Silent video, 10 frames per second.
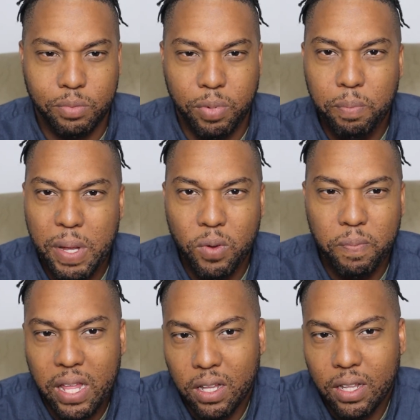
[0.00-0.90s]
Some people
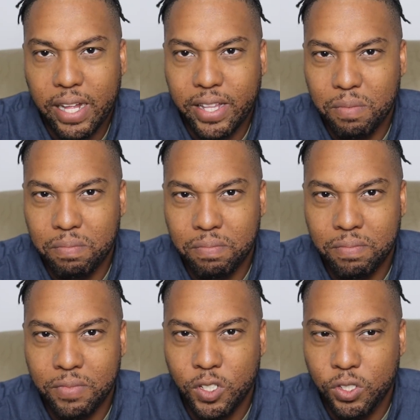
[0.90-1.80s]
may look like them.
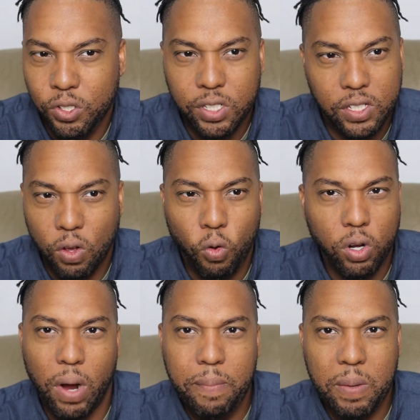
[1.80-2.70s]
Usually it's older
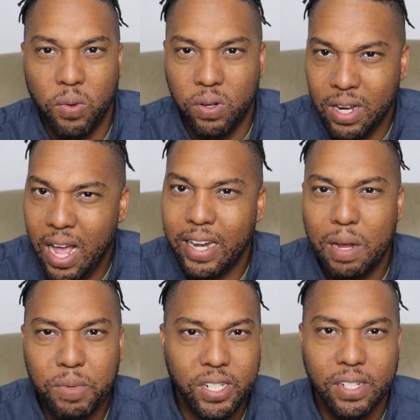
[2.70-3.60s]
white people,
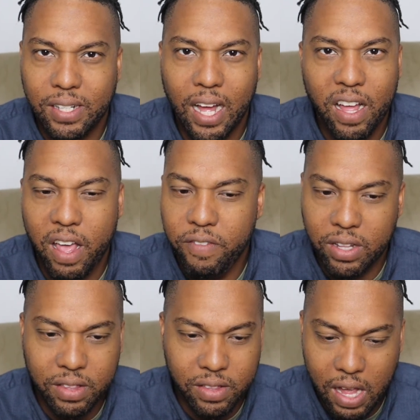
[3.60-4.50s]
99% of the
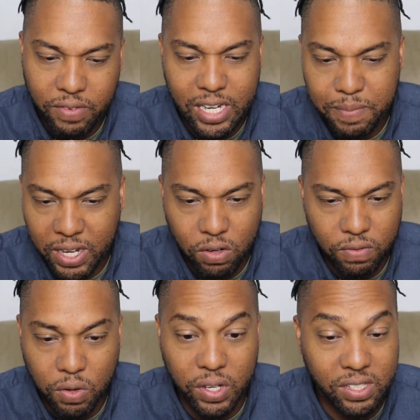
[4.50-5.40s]
time. Every time I go
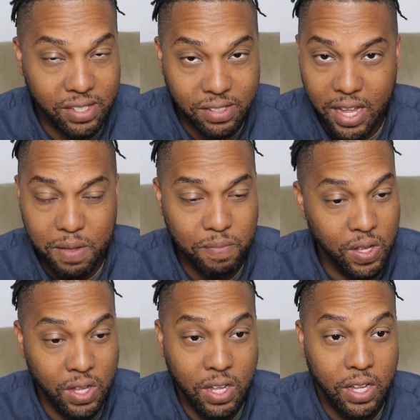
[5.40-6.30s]
vote, it's the same
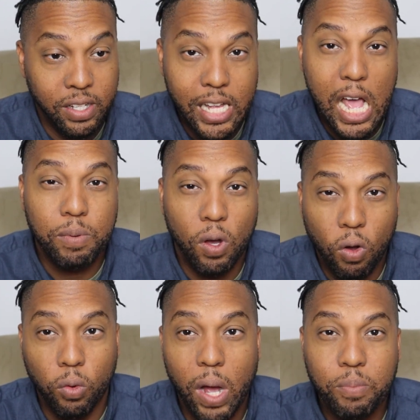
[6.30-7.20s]
type of
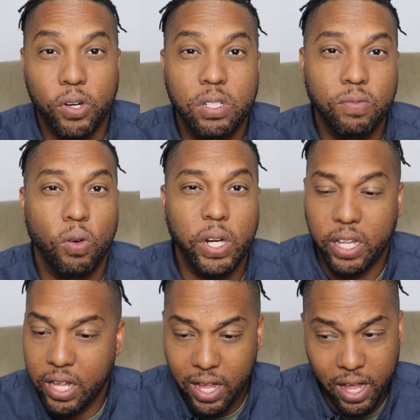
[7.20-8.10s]
old white person voting
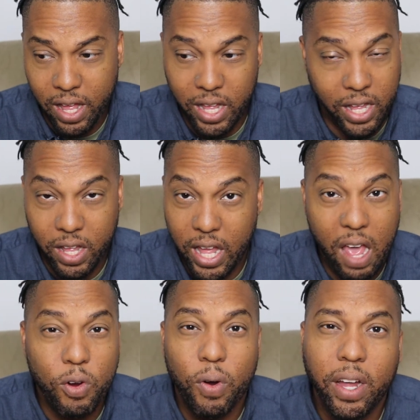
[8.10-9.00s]

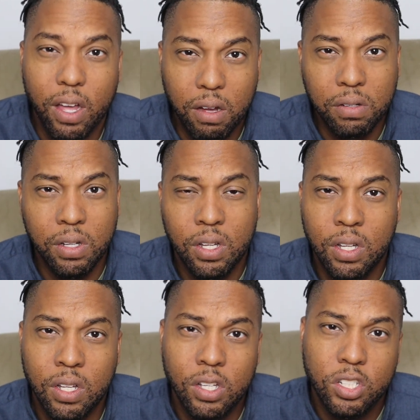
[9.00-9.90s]
everywhere I go.
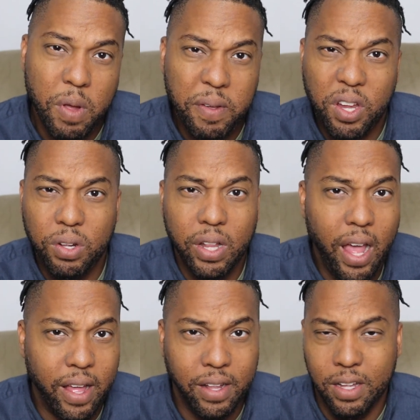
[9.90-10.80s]
So maybe you can do that.